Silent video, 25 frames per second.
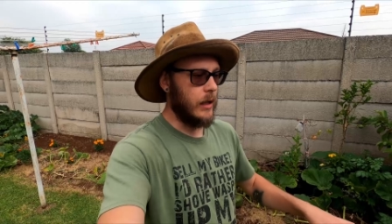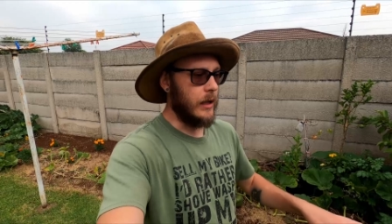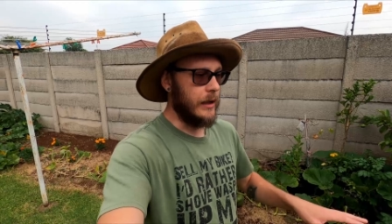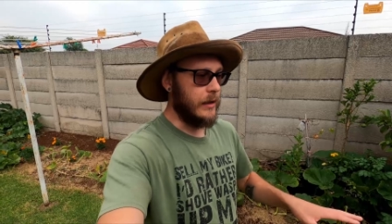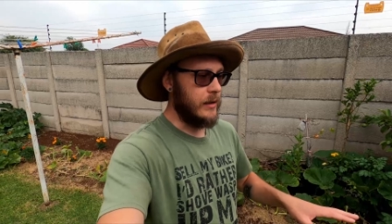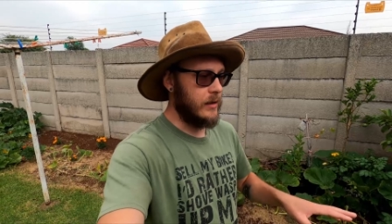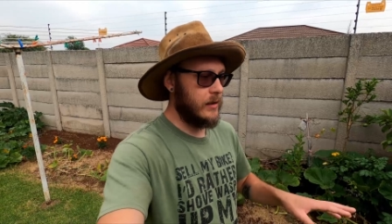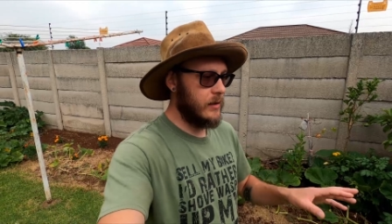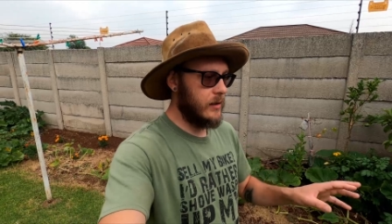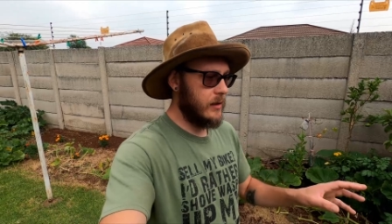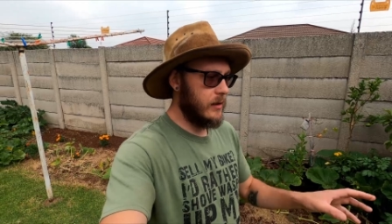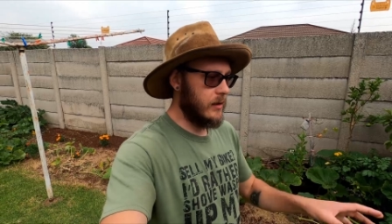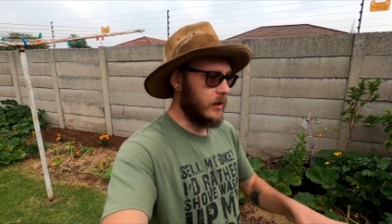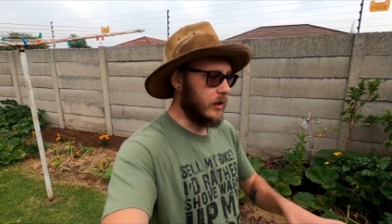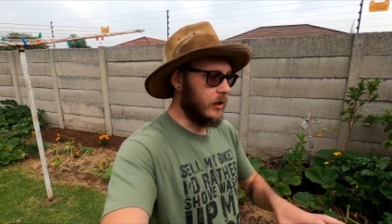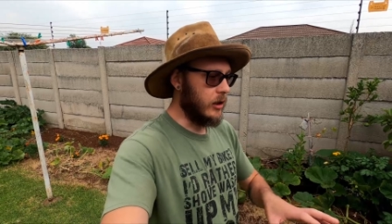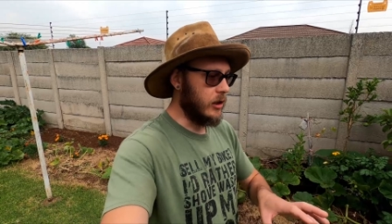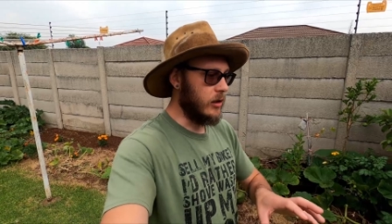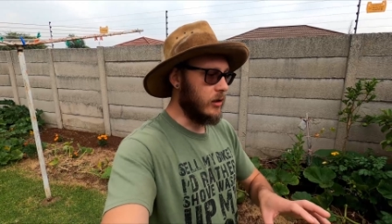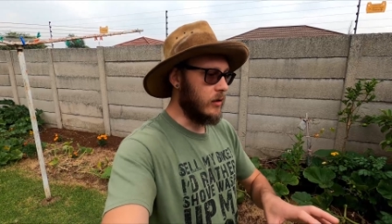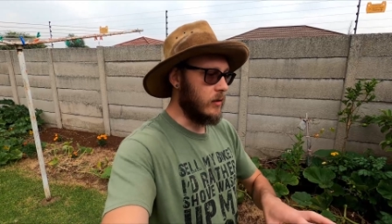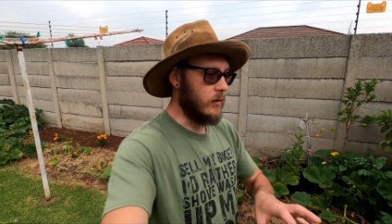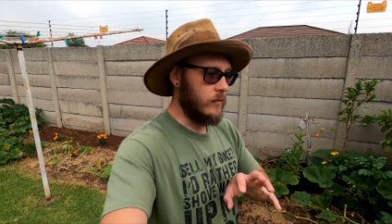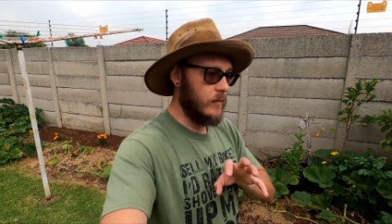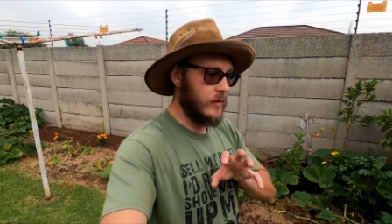It's
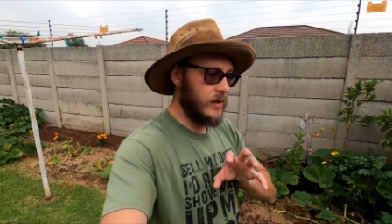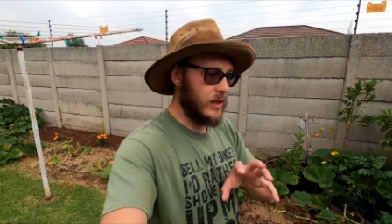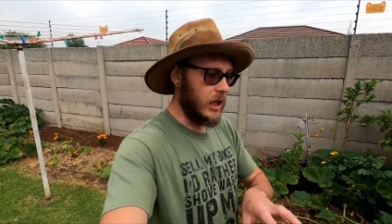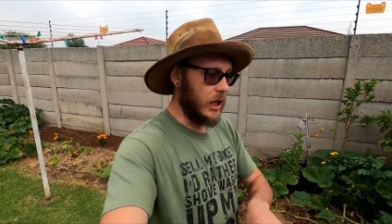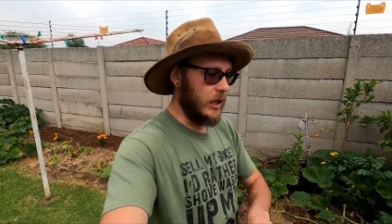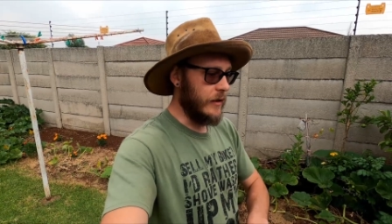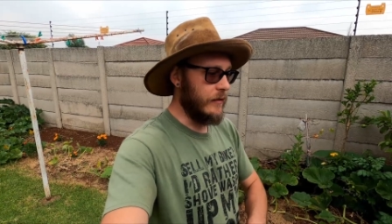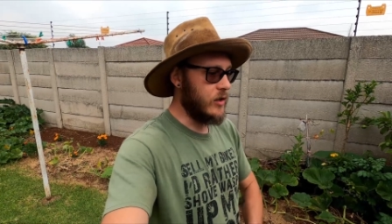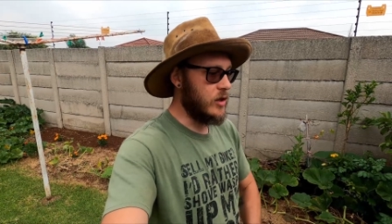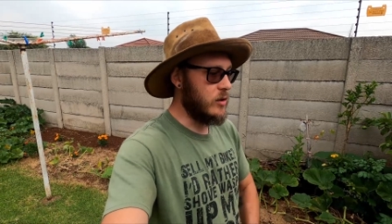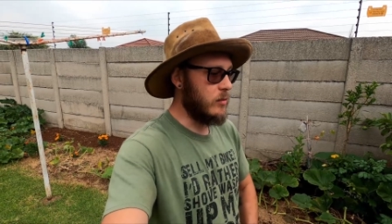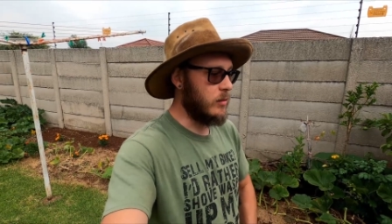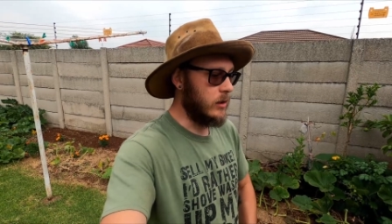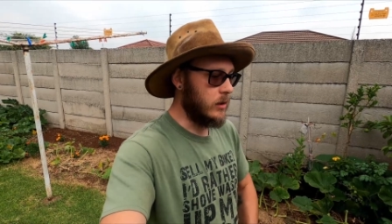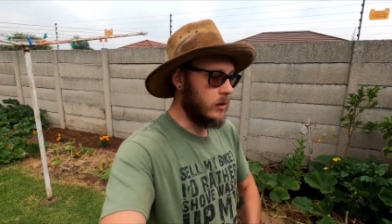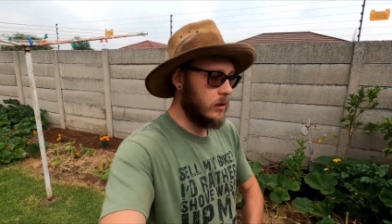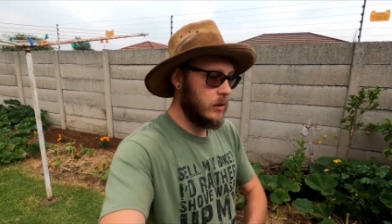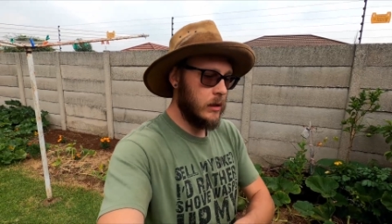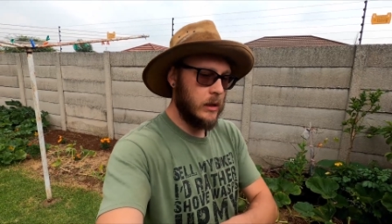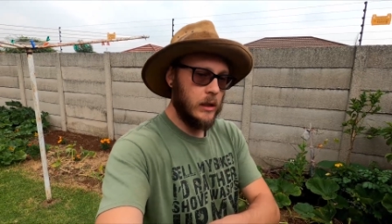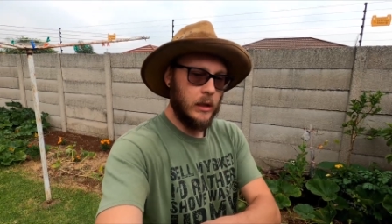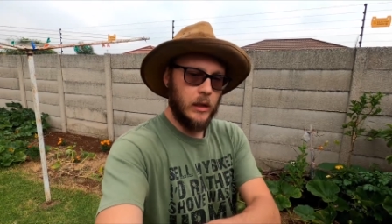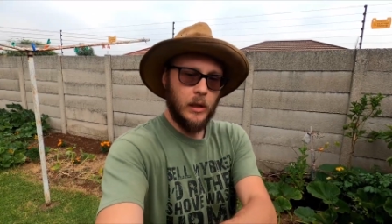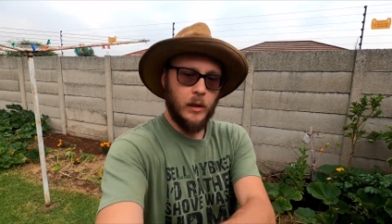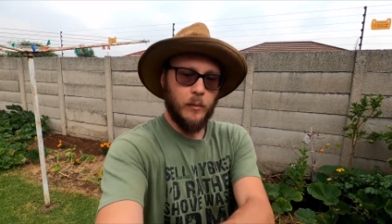still salvageable,
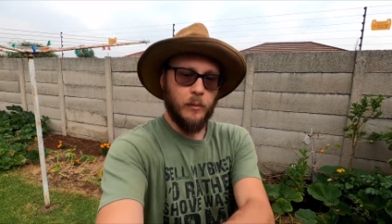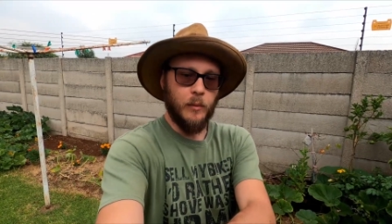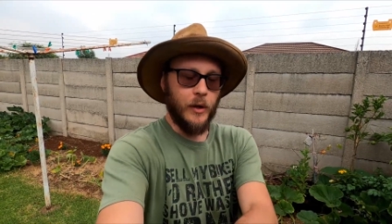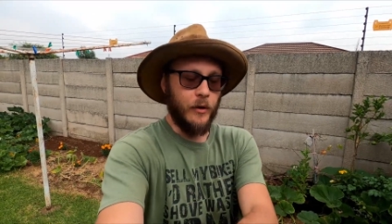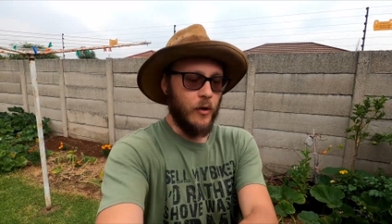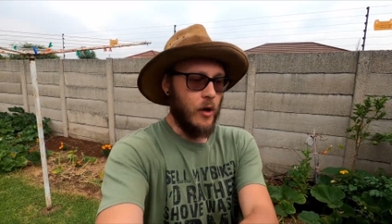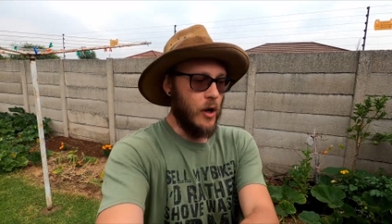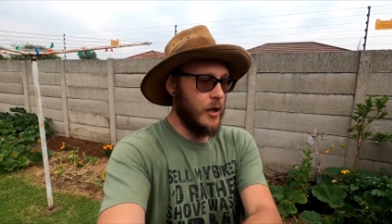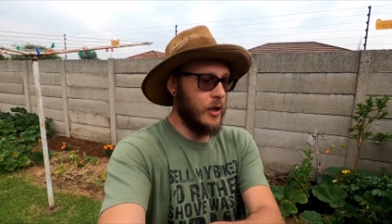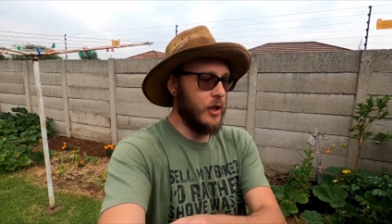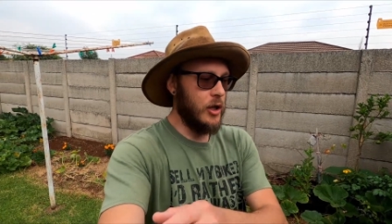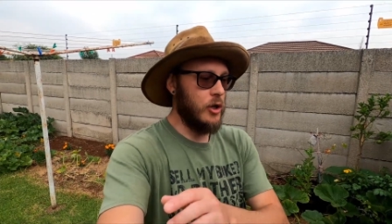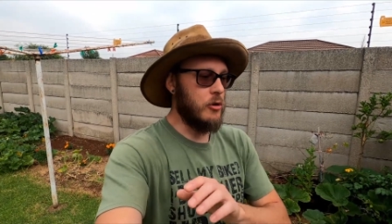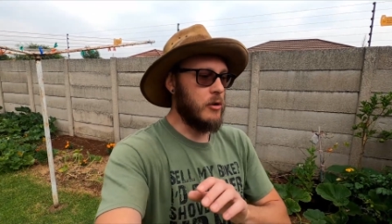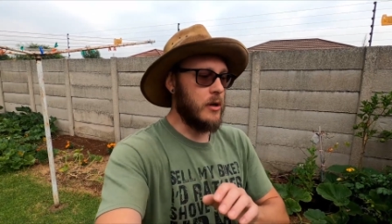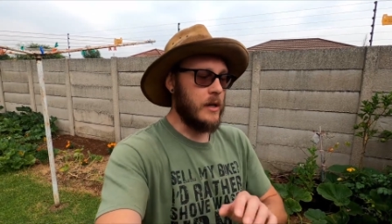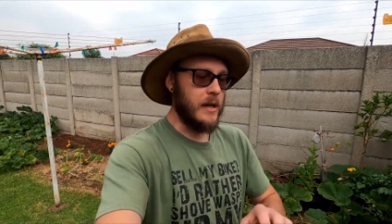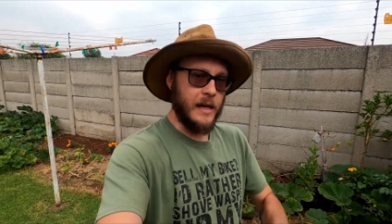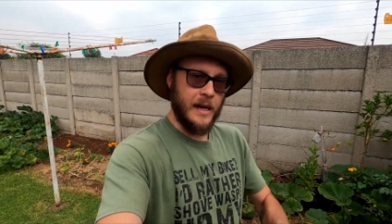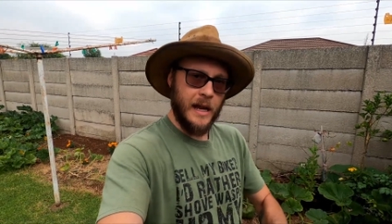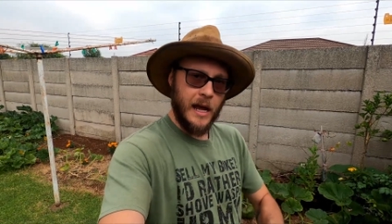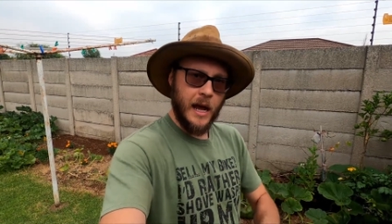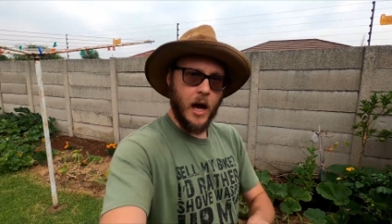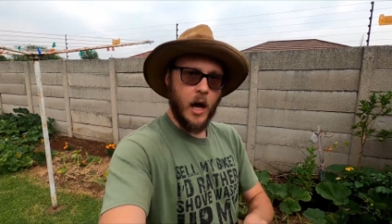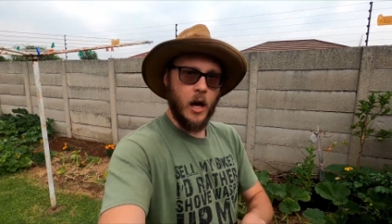but rather do
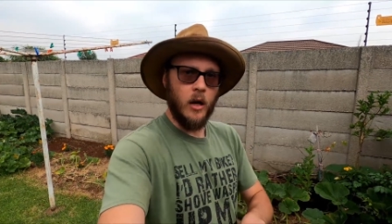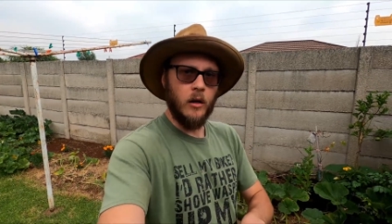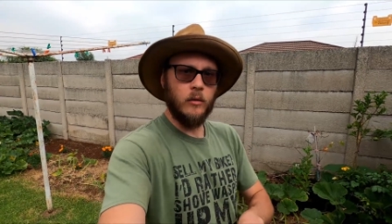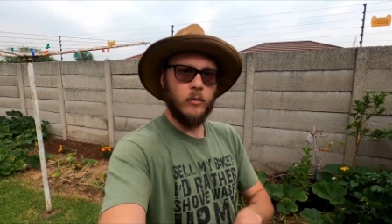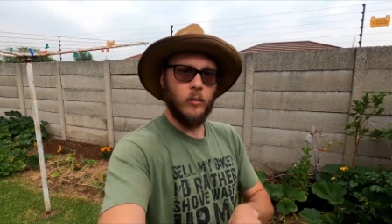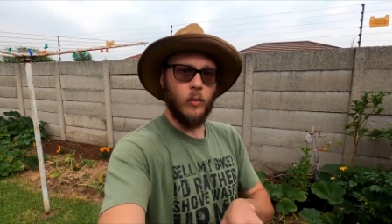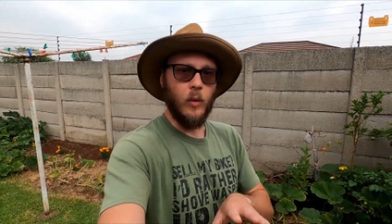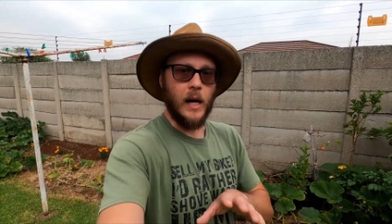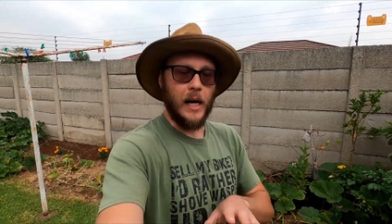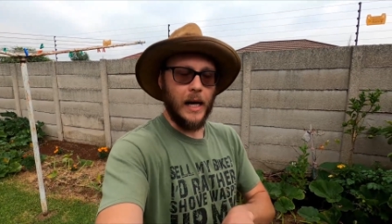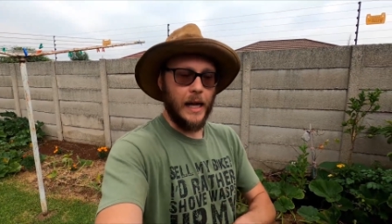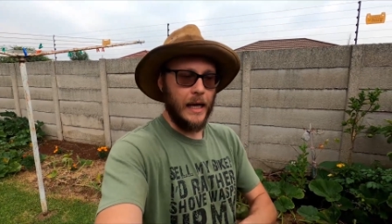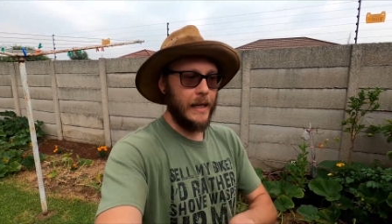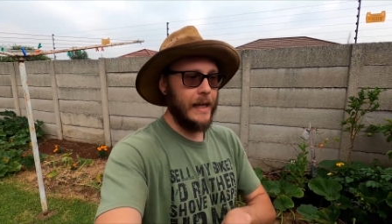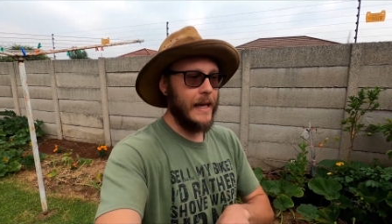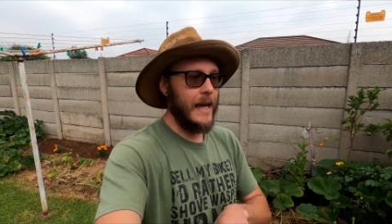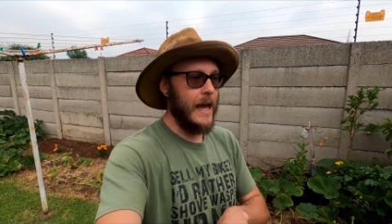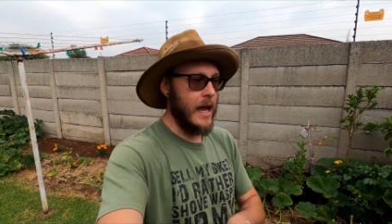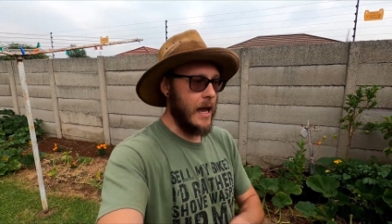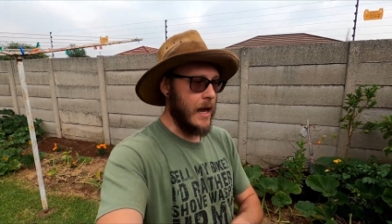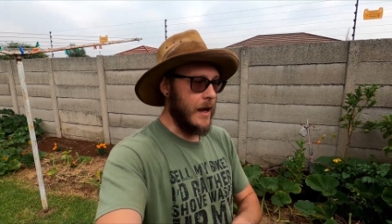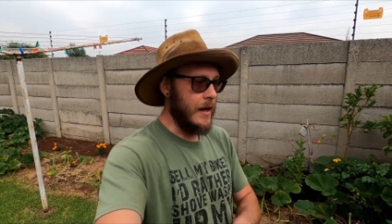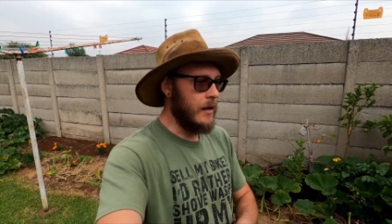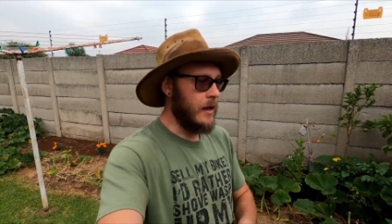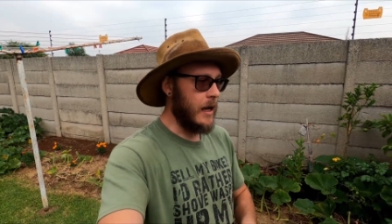it now while I
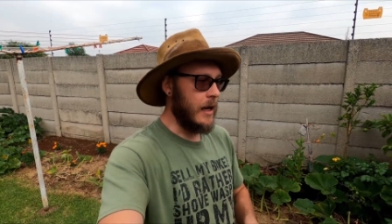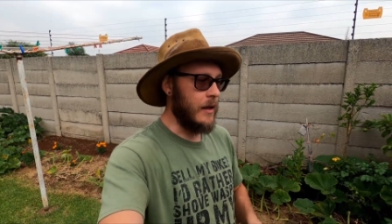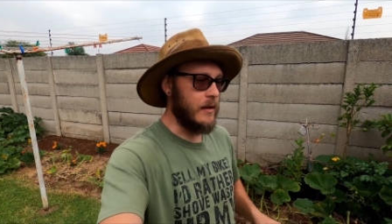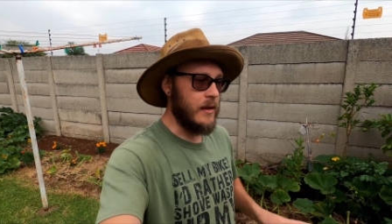can,